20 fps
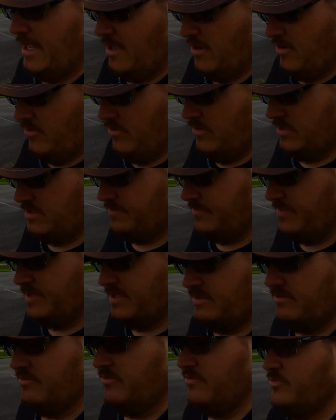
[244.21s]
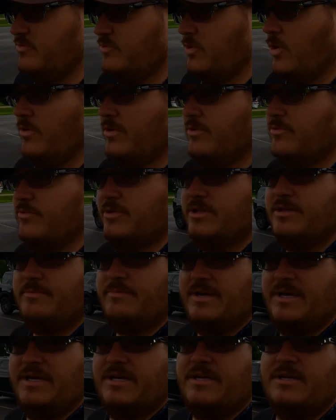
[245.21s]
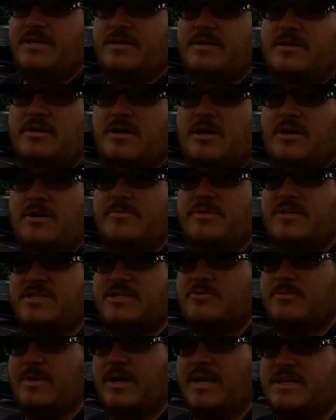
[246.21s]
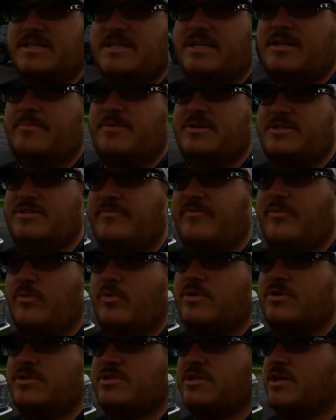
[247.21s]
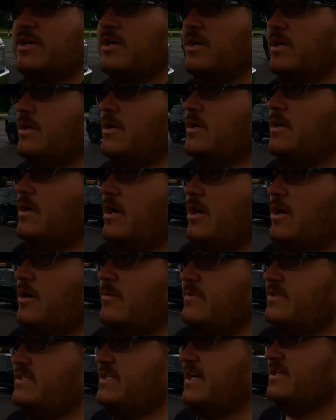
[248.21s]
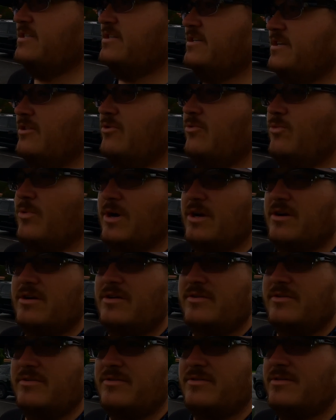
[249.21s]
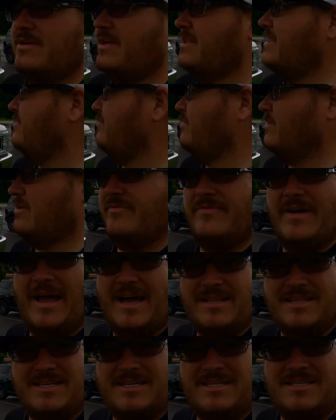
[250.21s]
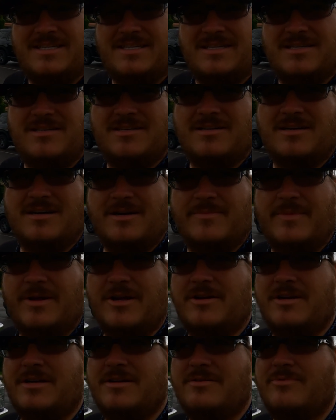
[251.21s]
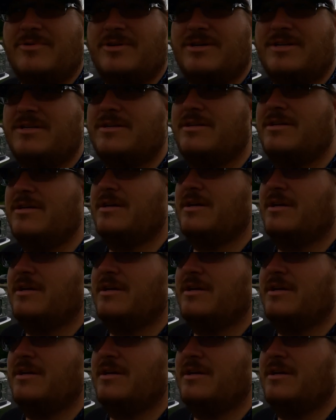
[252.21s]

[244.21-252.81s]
how it's been growing really big. This is right outside of Pigeon Forge. It's actually in the Ware Valley area we're in.